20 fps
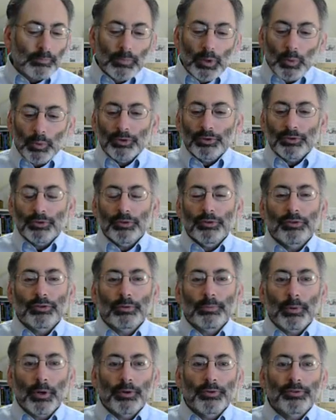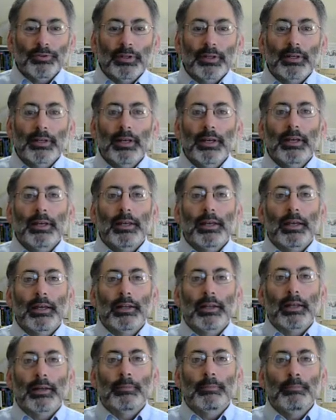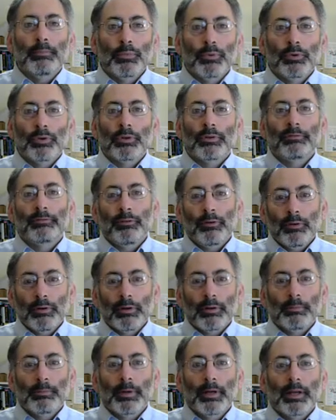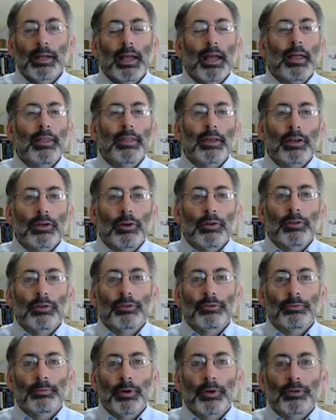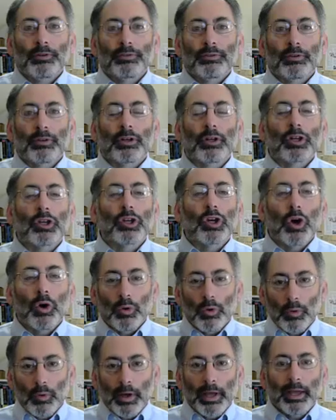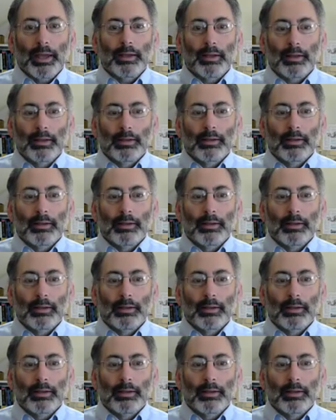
When students are posting in a Moodle forum, they know those posts are going to go away.